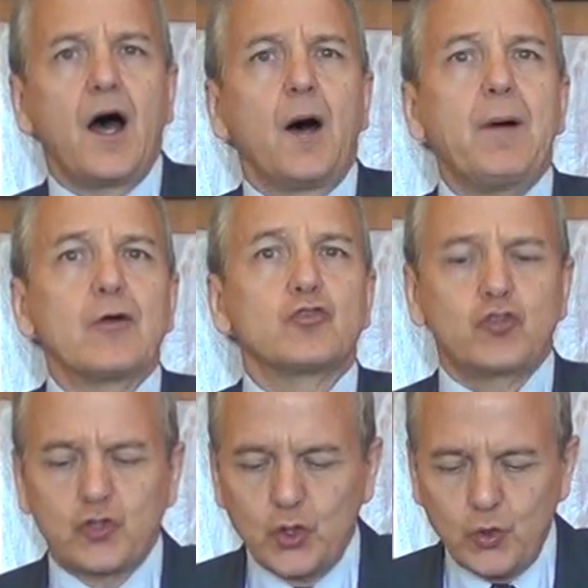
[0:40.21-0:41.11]

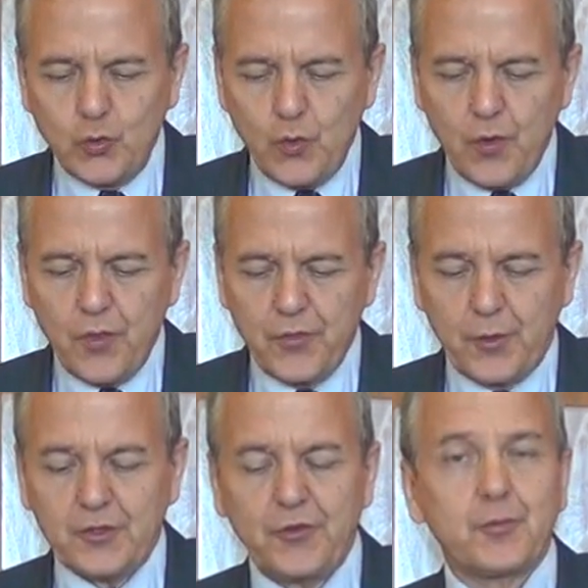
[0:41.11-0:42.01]
About
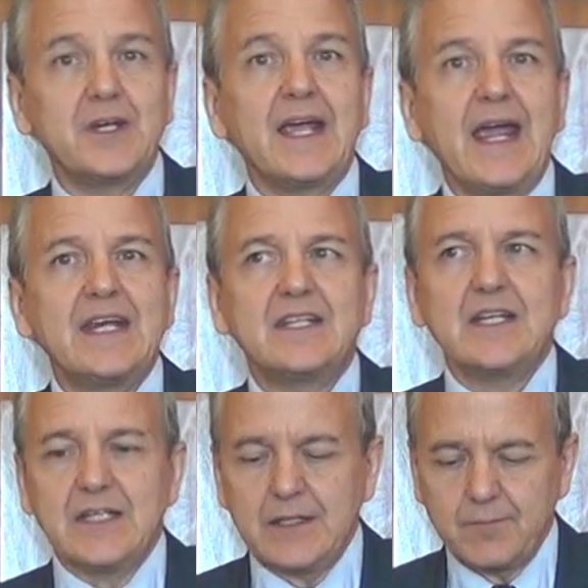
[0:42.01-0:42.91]

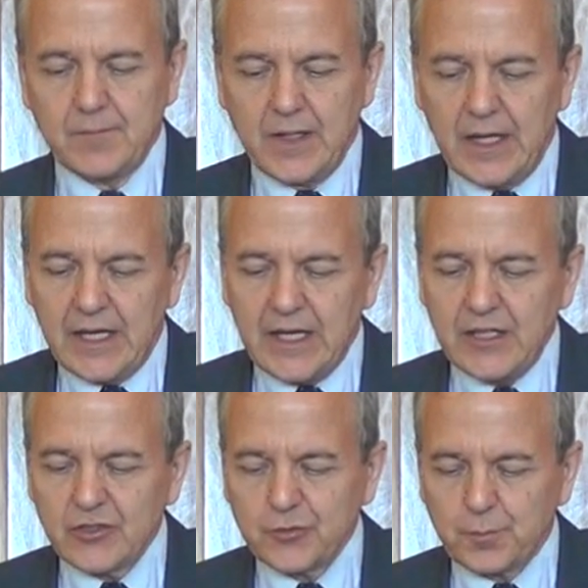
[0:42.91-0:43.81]
233 AD,
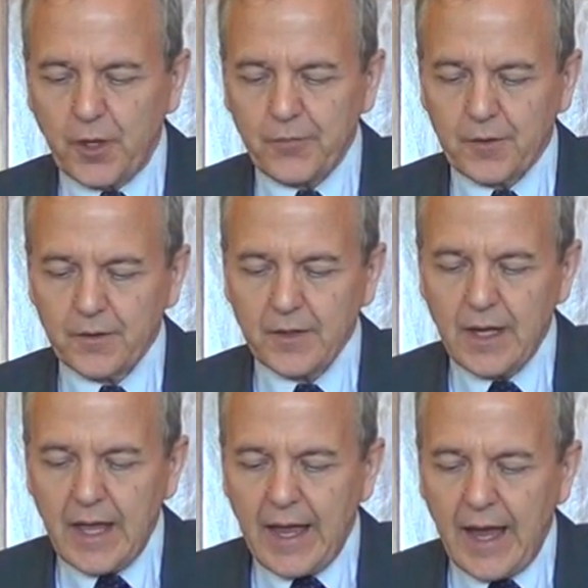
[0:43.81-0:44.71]
he and his brother,
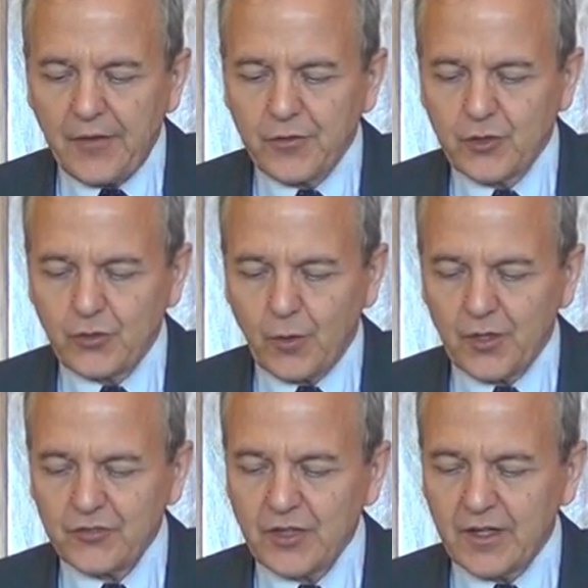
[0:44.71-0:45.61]

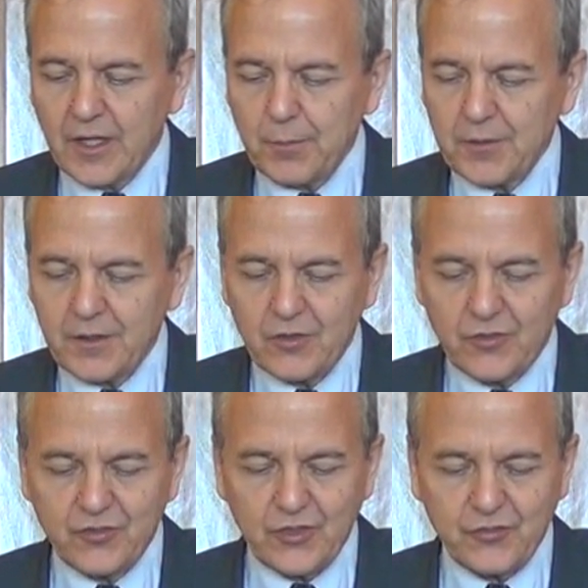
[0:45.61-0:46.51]
Athenodorus, accompanied
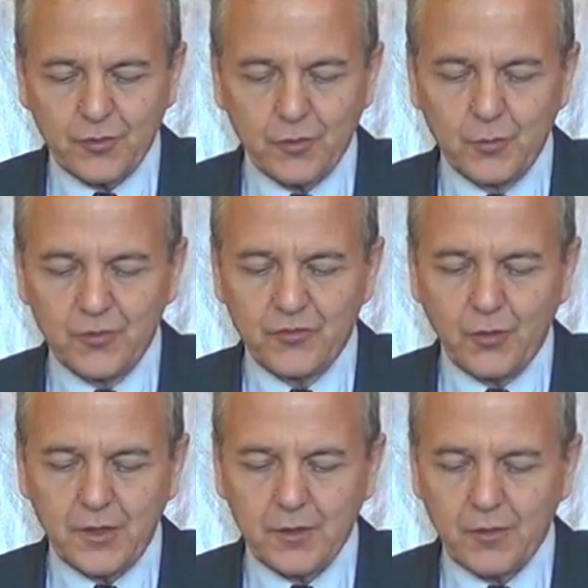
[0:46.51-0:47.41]
his sister, who was
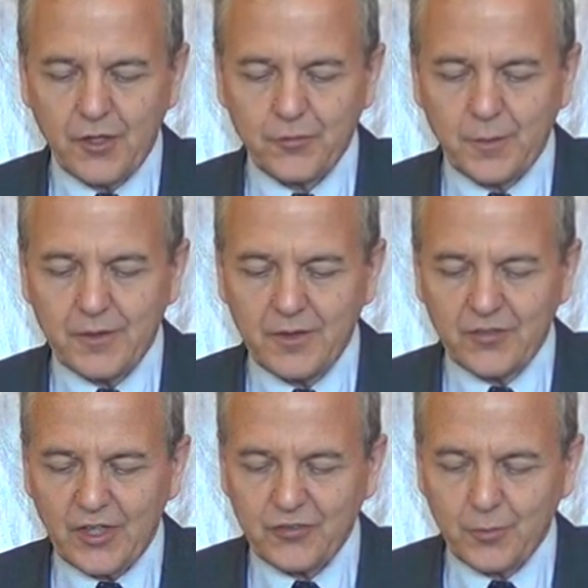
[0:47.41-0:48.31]
joining her husband in
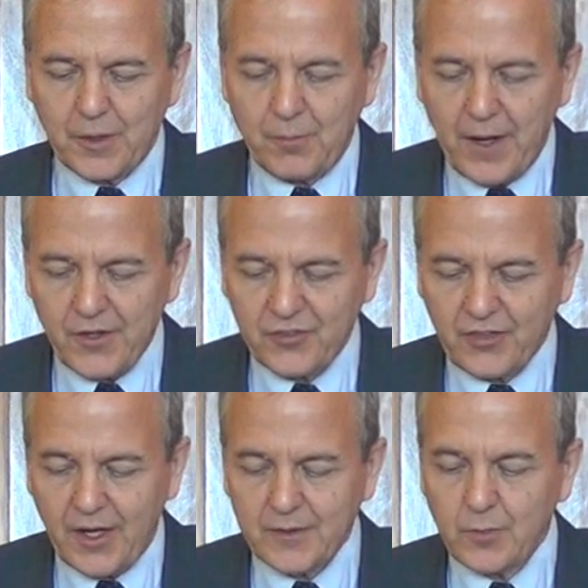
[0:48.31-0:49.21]
Caesarea
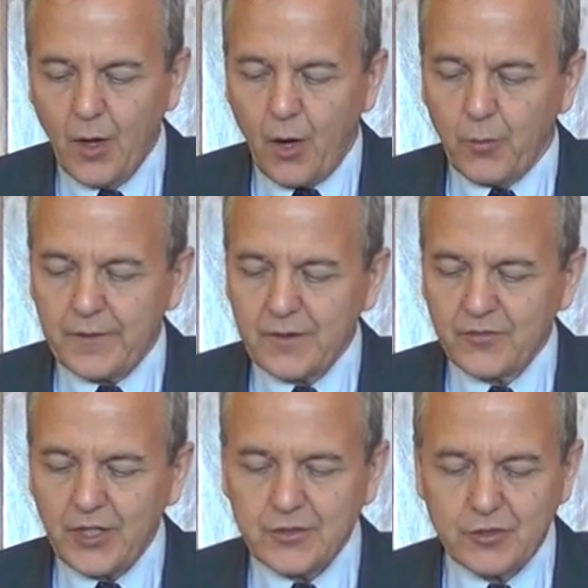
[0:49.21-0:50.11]
Palestine, where they
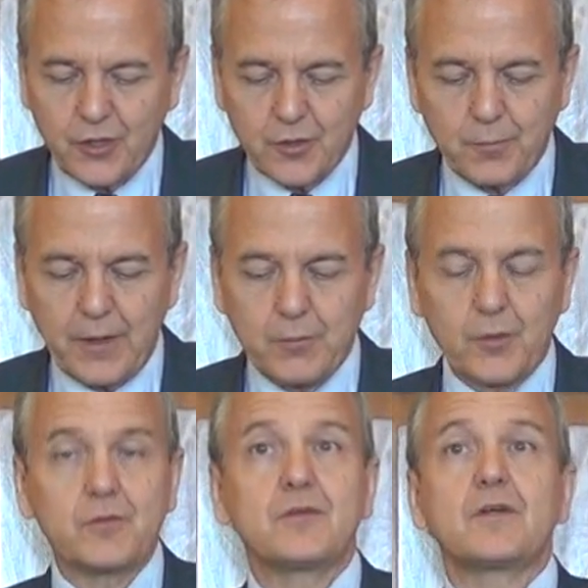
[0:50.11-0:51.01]
continued to go to
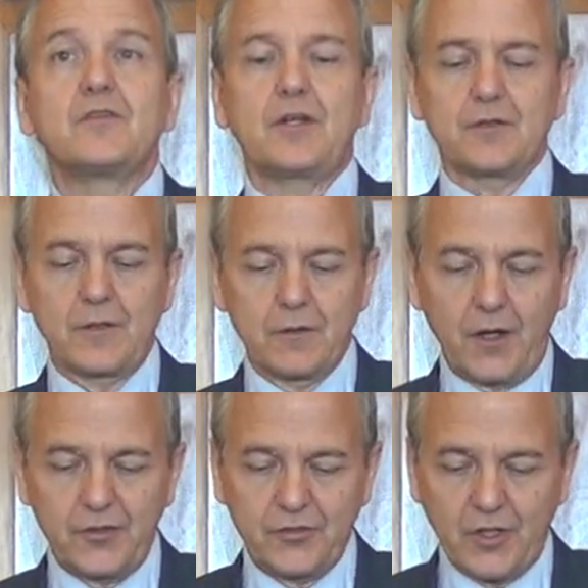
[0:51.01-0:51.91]
Beirut to continue their
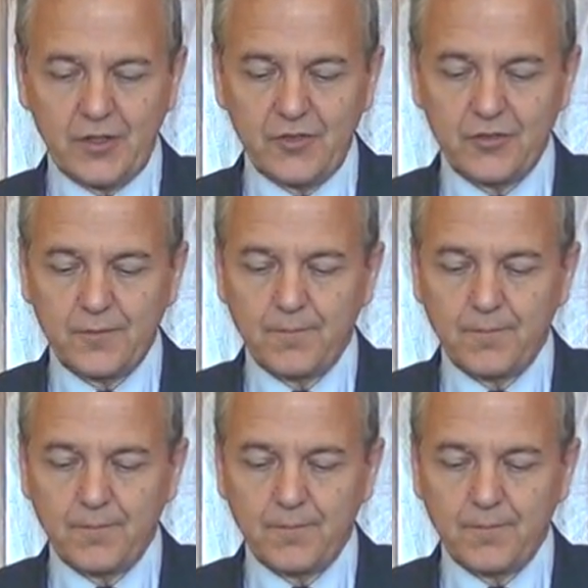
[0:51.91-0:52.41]
law studies.